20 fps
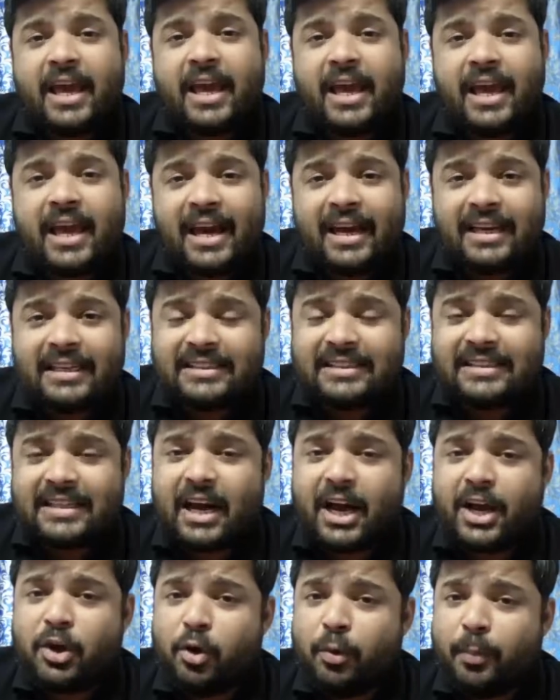Hey guys,
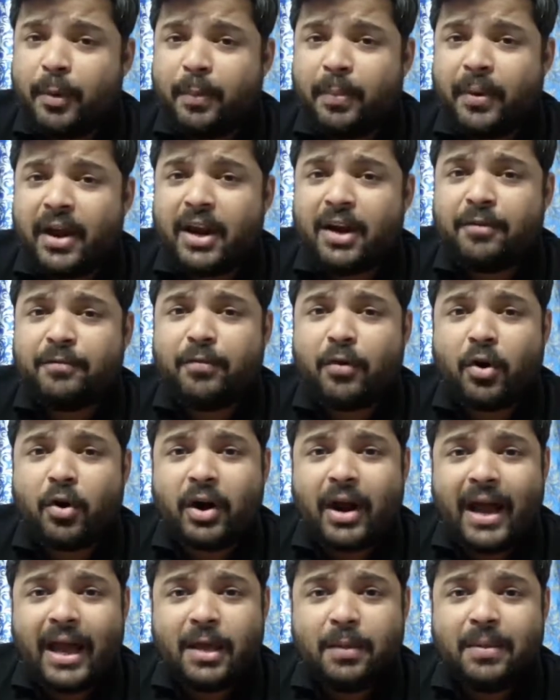are you preparing for
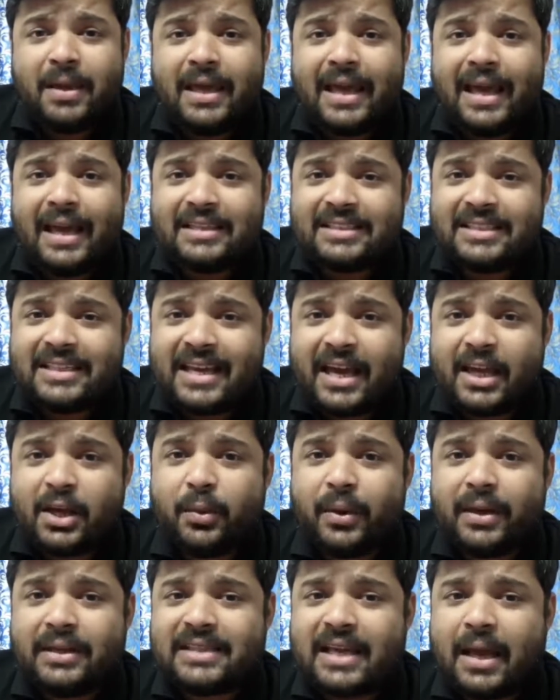IB
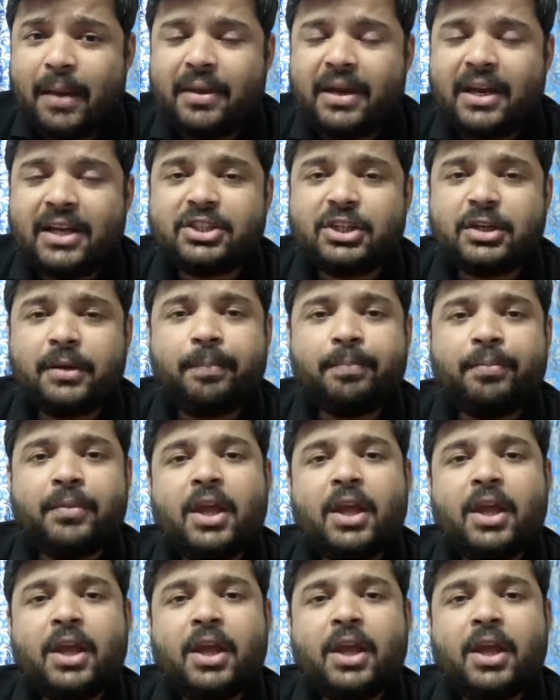ACIO examination?